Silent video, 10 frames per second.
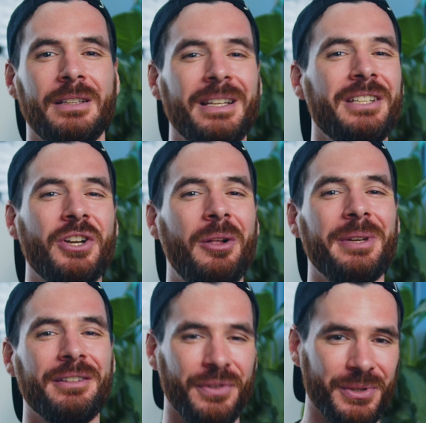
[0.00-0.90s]
That shall
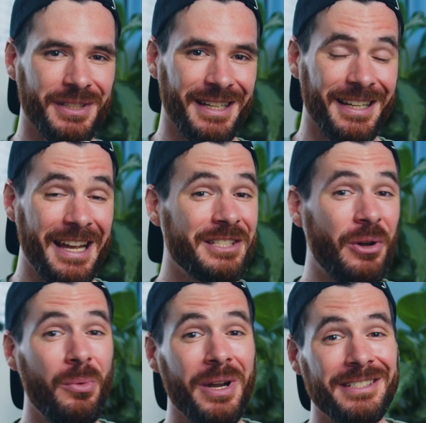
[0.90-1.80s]
be it for today. As
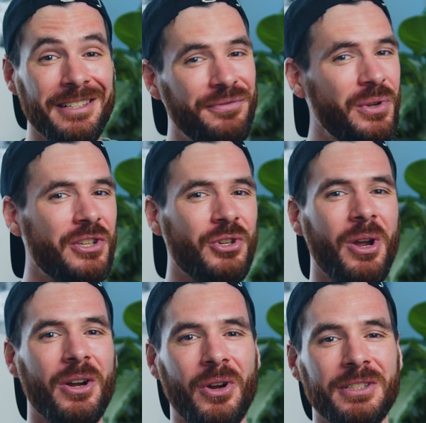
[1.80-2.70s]
always, if you enjoy
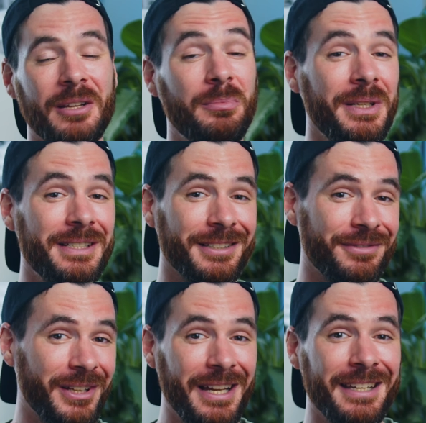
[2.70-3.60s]
our content, please
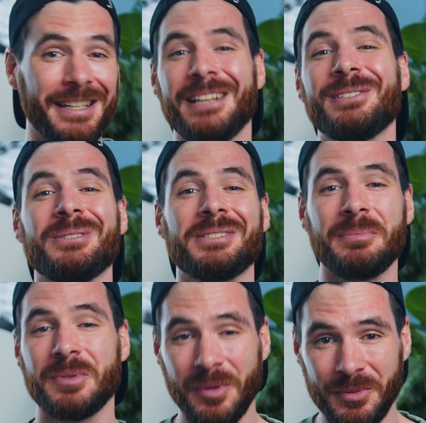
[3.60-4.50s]
leave your like and your
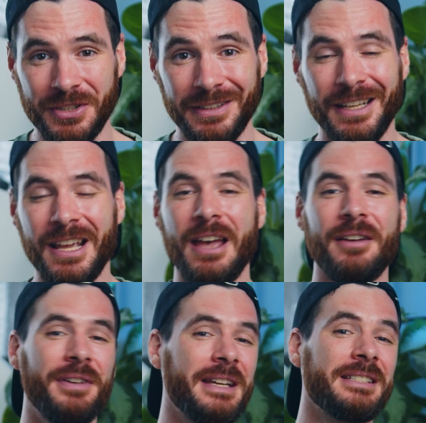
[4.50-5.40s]
subscription.
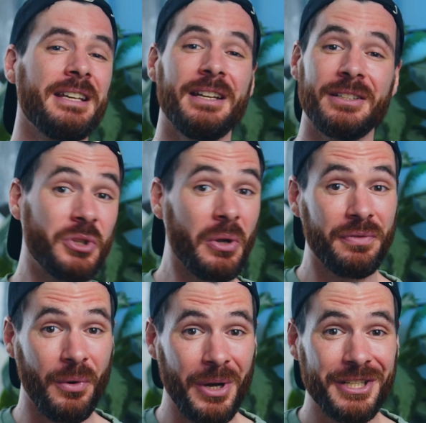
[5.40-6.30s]
Thanks a ton
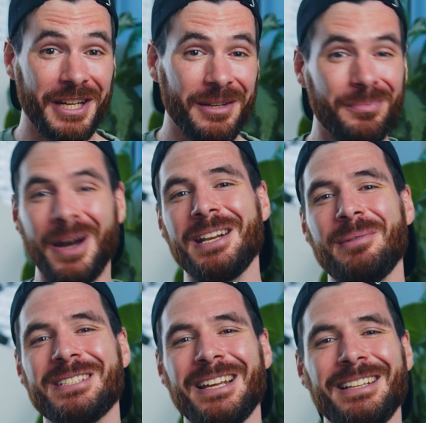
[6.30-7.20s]
for watching. My
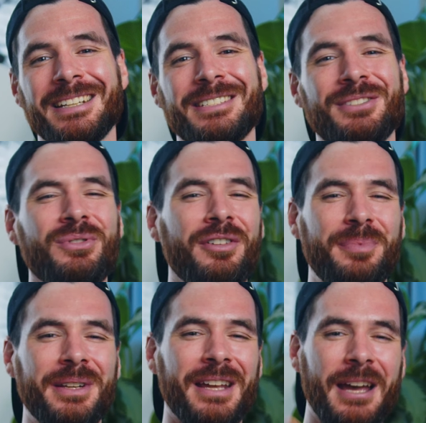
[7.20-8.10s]
name is Alex, you have
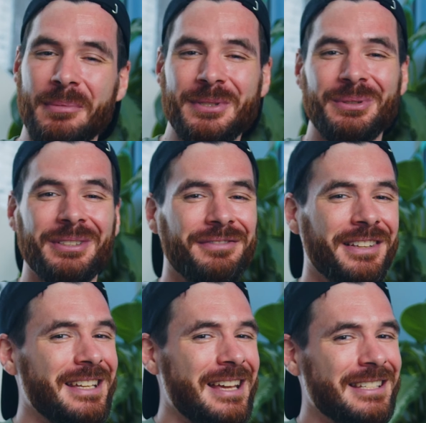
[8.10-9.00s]
been absolutely
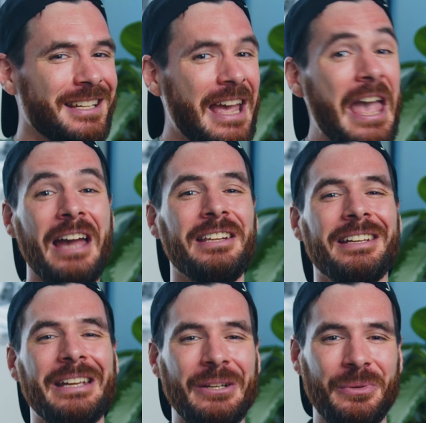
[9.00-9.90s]
fantastic, and I
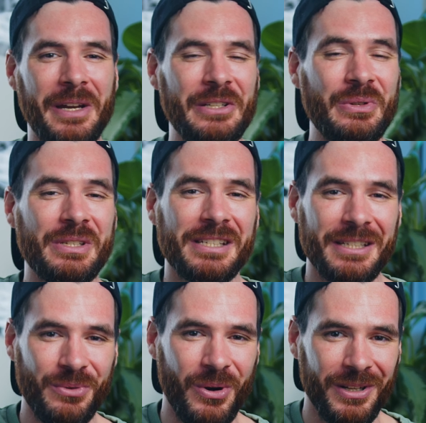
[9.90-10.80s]
cannot wait to see
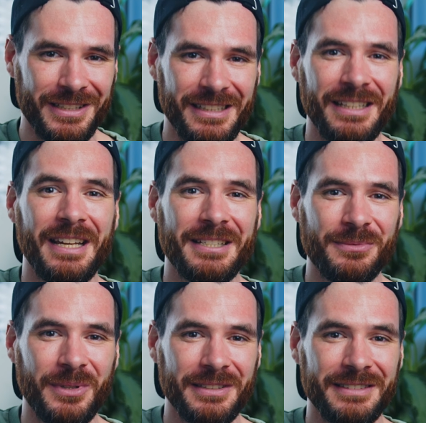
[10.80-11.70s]
you all in the
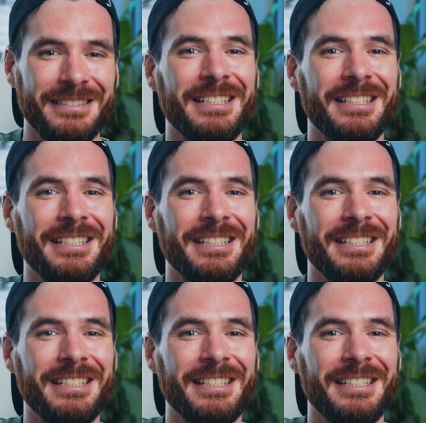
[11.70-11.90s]
next one.